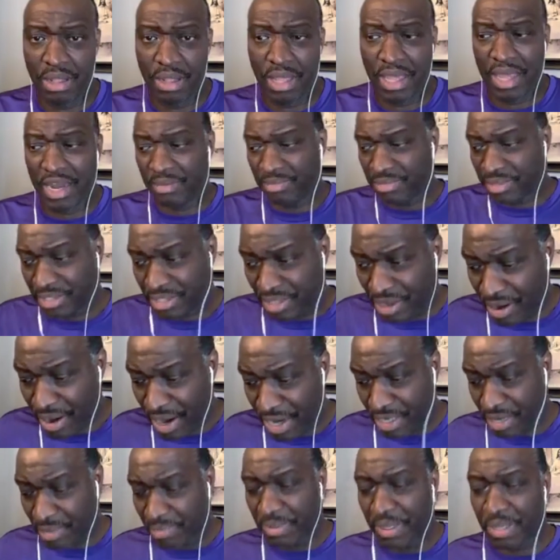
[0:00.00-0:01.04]
And I'm
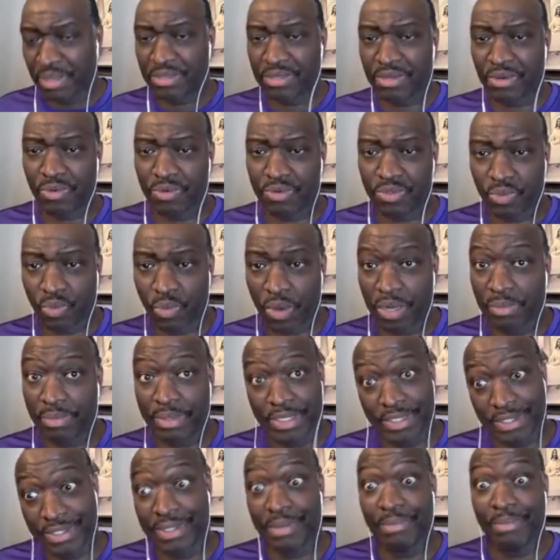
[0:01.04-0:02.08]
sorry to be so well,
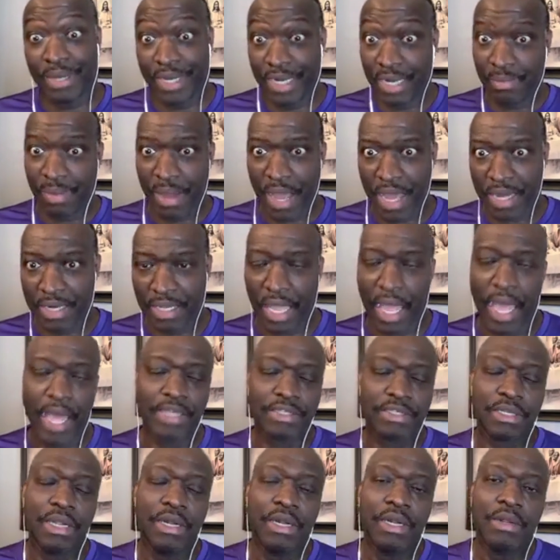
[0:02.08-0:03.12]
but this is a money
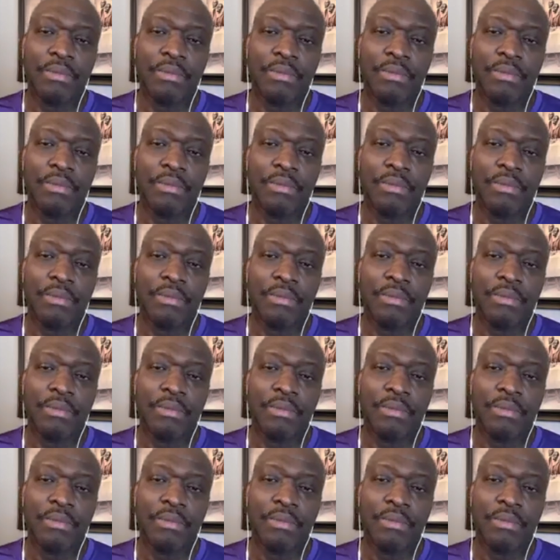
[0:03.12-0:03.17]
podcast.